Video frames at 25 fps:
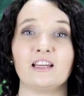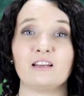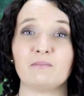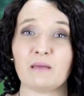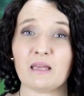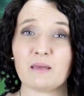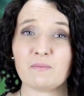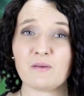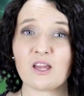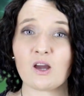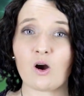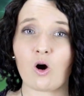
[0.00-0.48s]
It
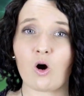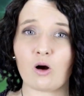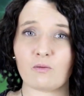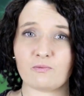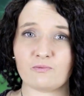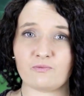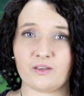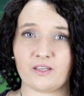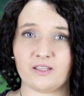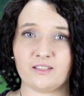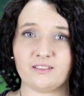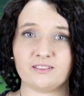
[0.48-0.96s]
may be
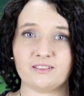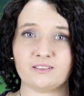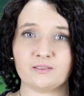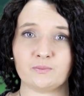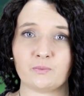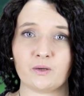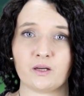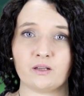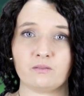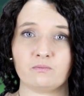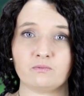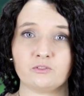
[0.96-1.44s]
obvious,
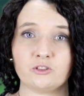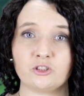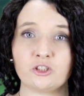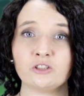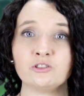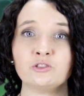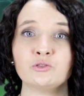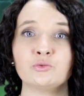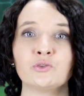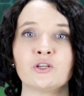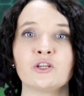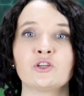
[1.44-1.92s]
but
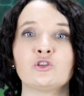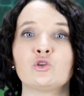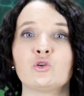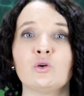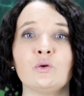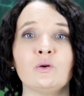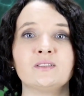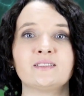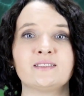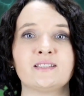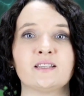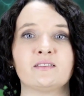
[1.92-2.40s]
just
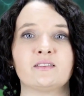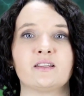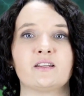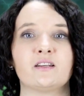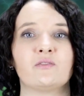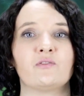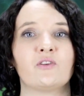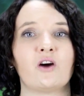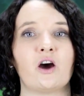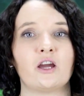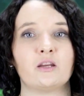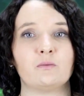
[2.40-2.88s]
reducing the
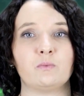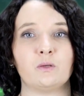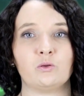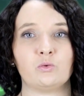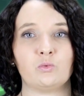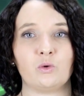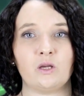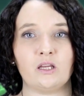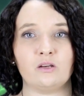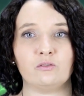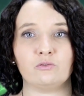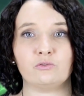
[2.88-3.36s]
divide
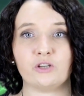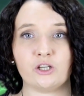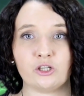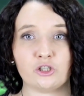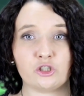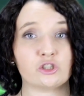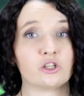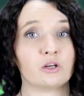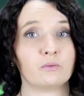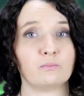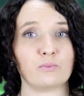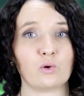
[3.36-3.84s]
between
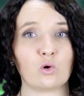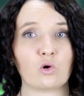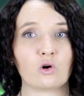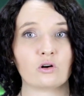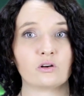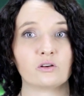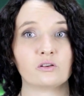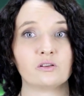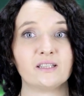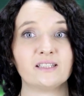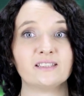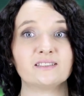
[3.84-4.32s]
rich and
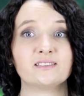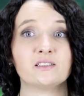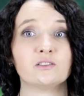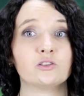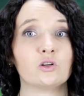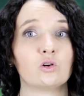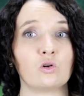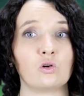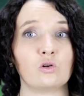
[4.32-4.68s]
poor isn't